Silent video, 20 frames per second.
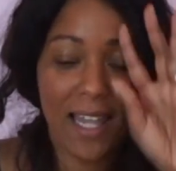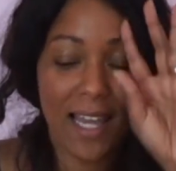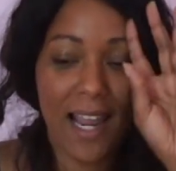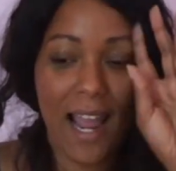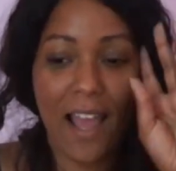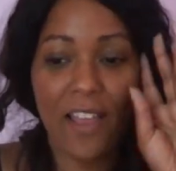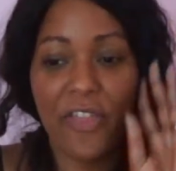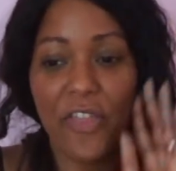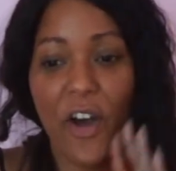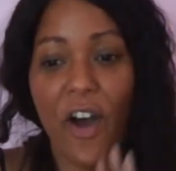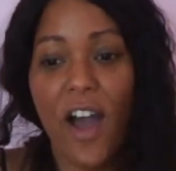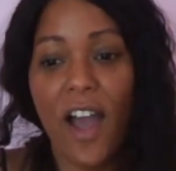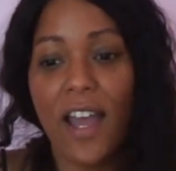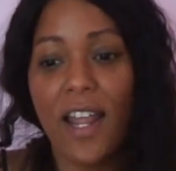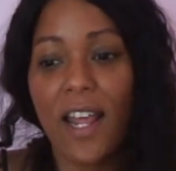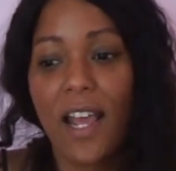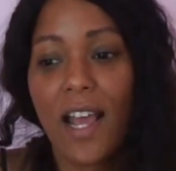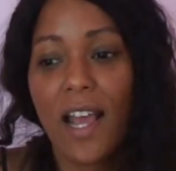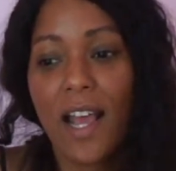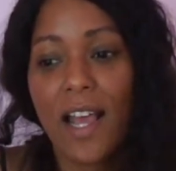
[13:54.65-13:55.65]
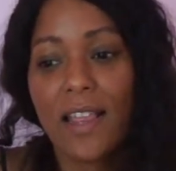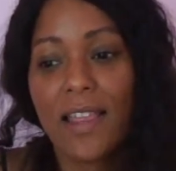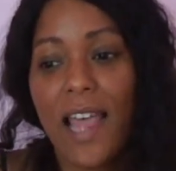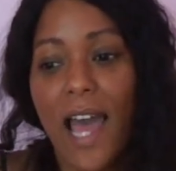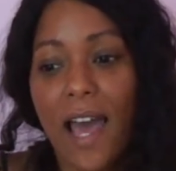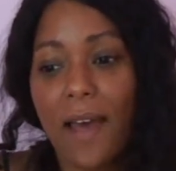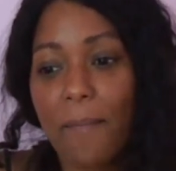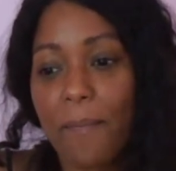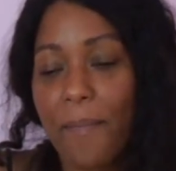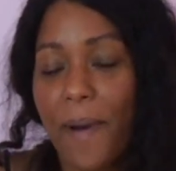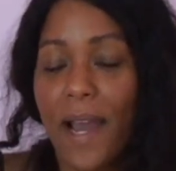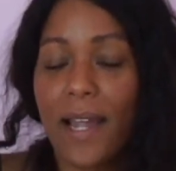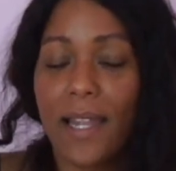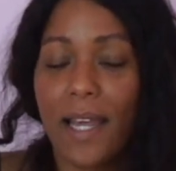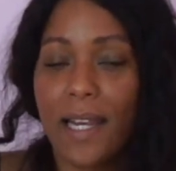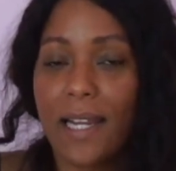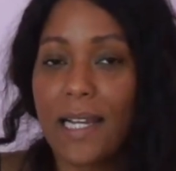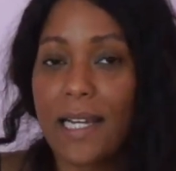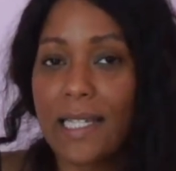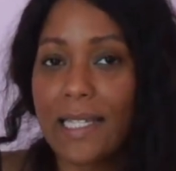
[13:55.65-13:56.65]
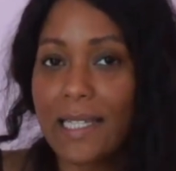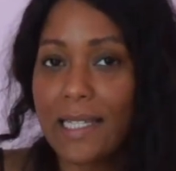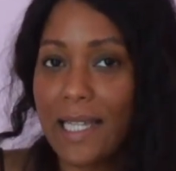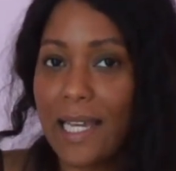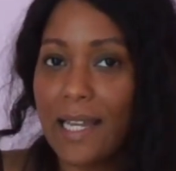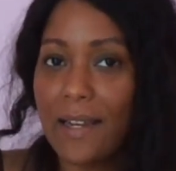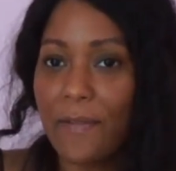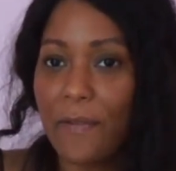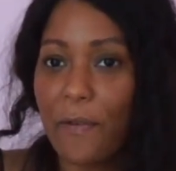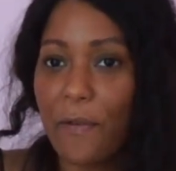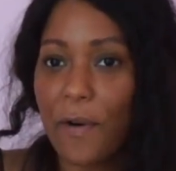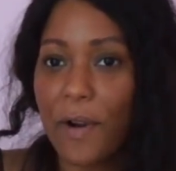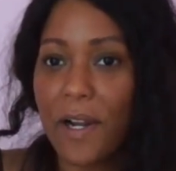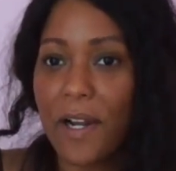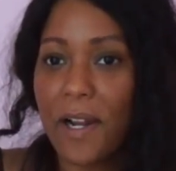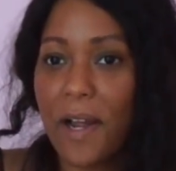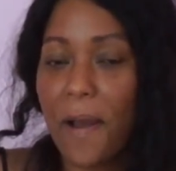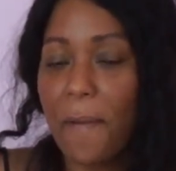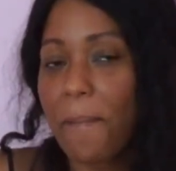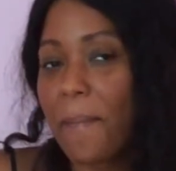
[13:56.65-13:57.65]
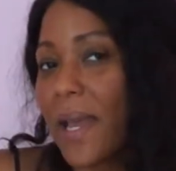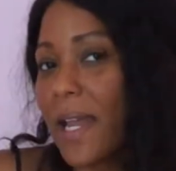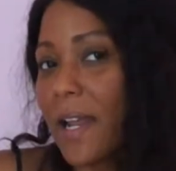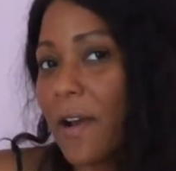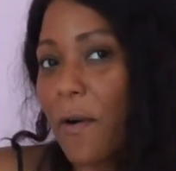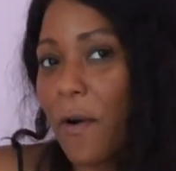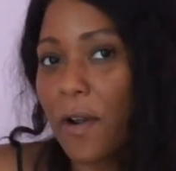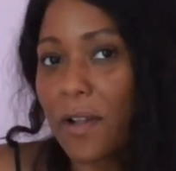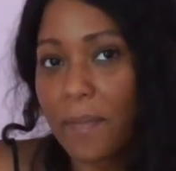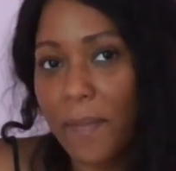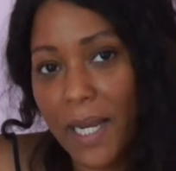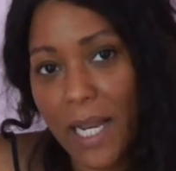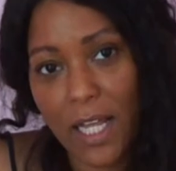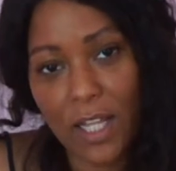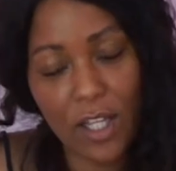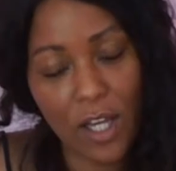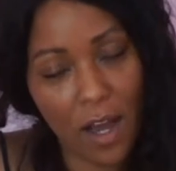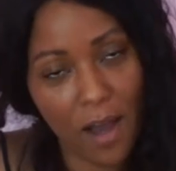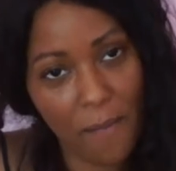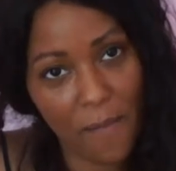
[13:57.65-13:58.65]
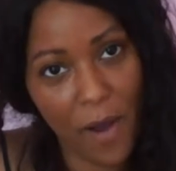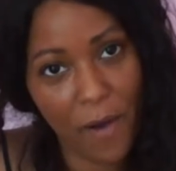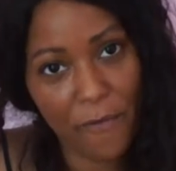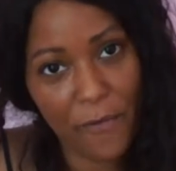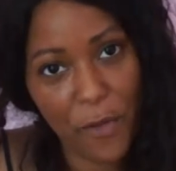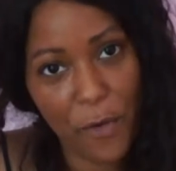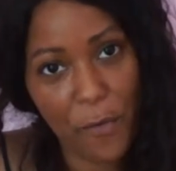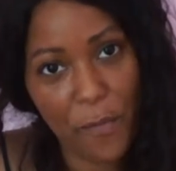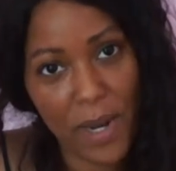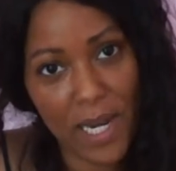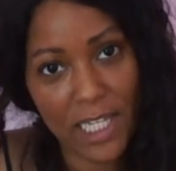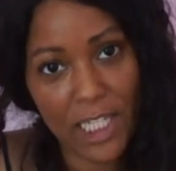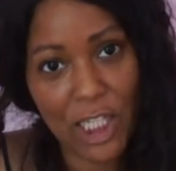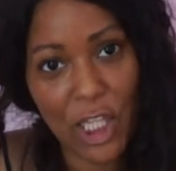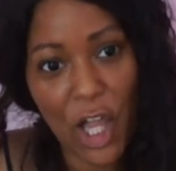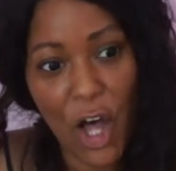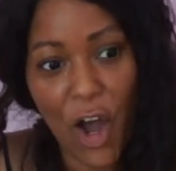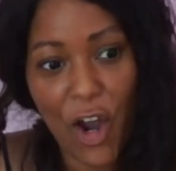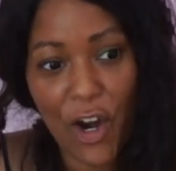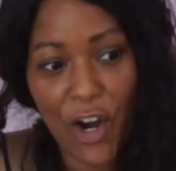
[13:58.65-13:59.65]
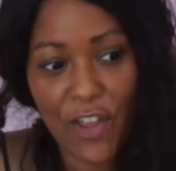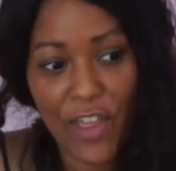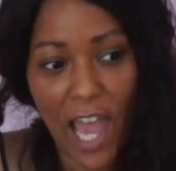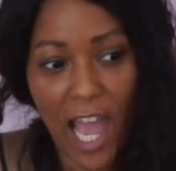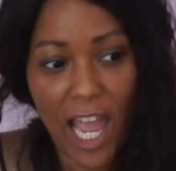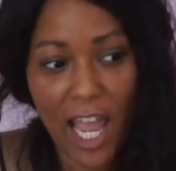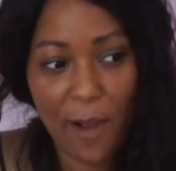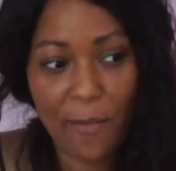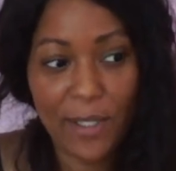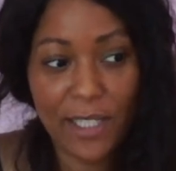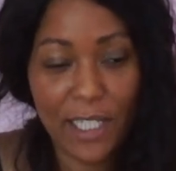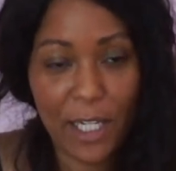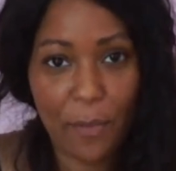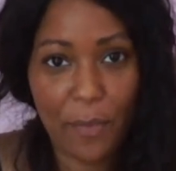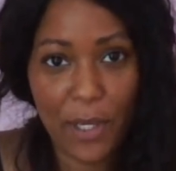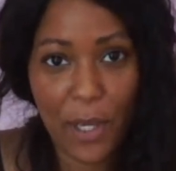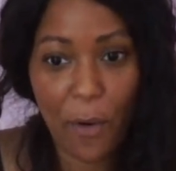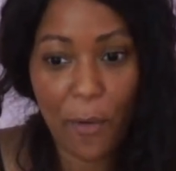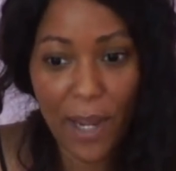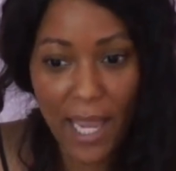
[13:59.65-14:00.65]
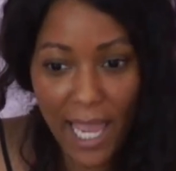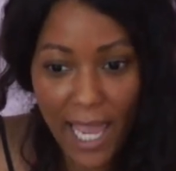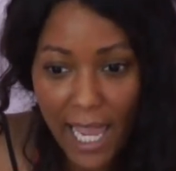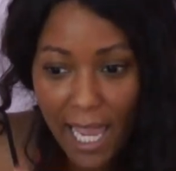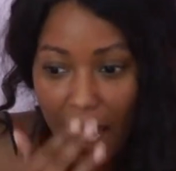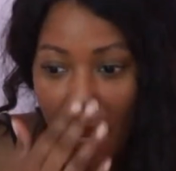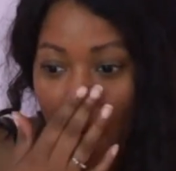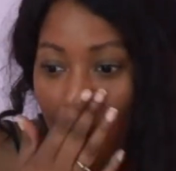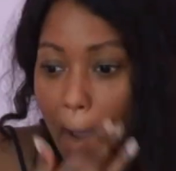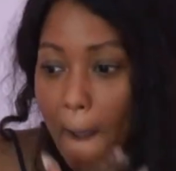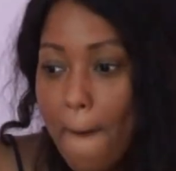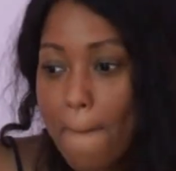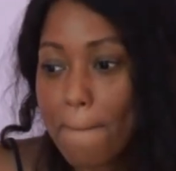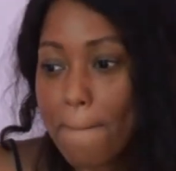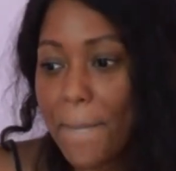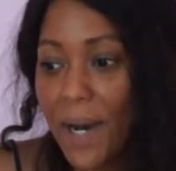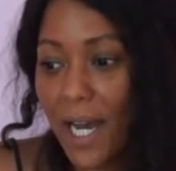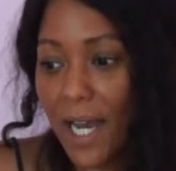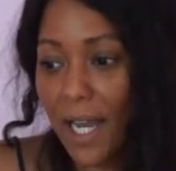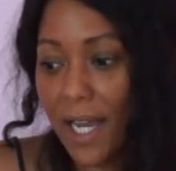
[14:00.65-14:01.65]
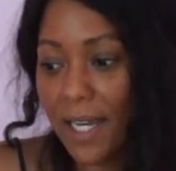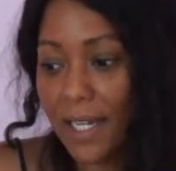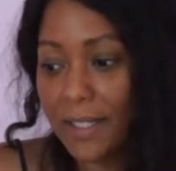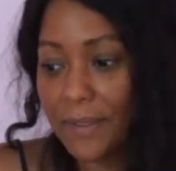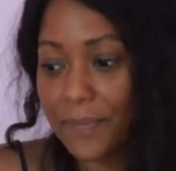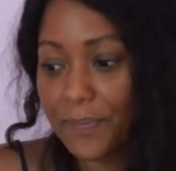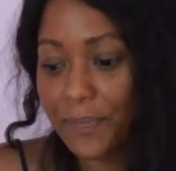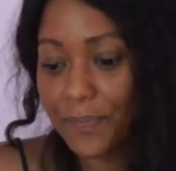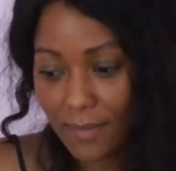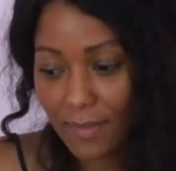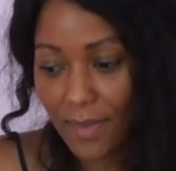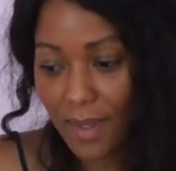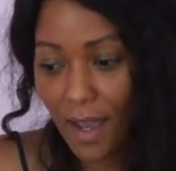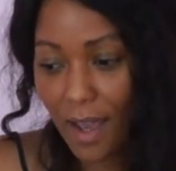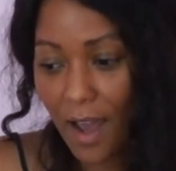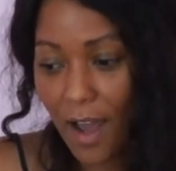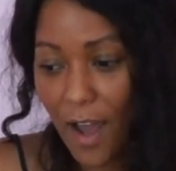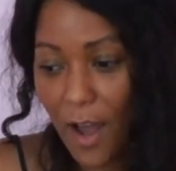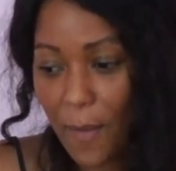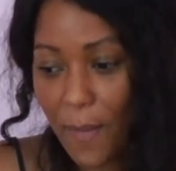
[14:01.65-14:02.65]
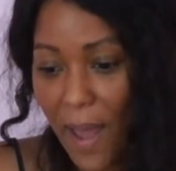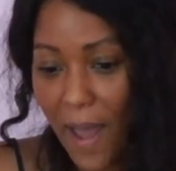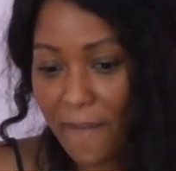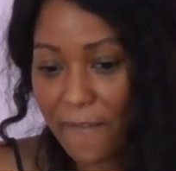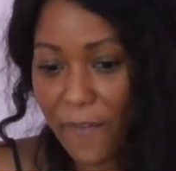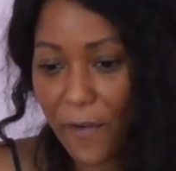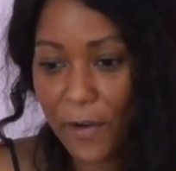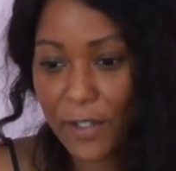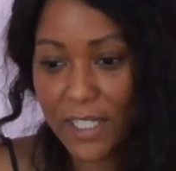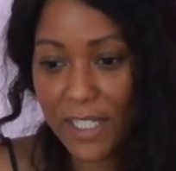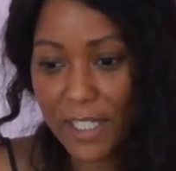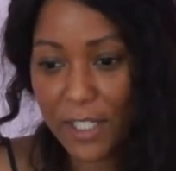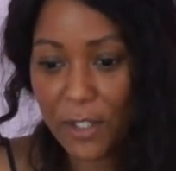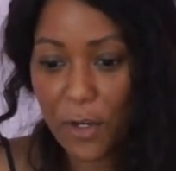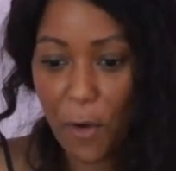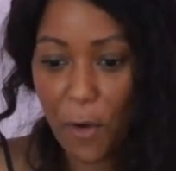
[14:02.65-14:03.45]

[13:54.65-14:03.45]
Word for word: Like I thought that by letting it sit for a minute or a minute, um, a few minutes longer that it was gonna be okay, but um, at first, you